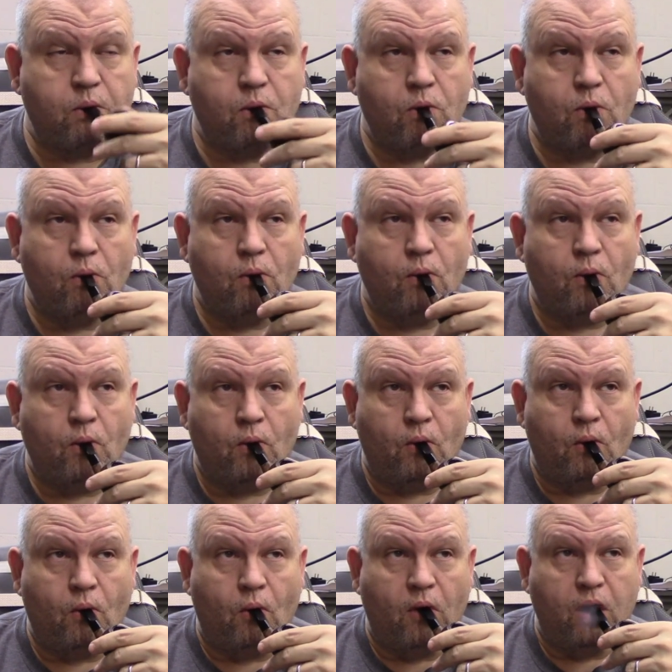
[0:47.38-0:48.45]

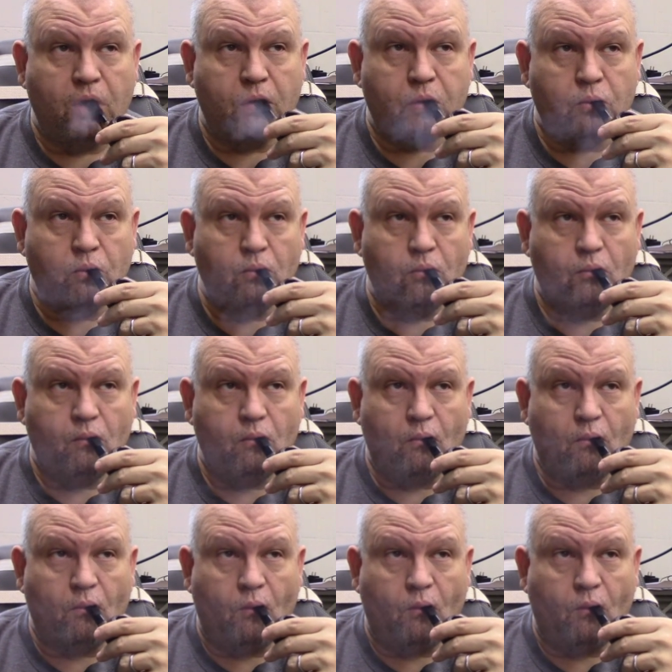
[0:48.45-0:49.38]
(silence)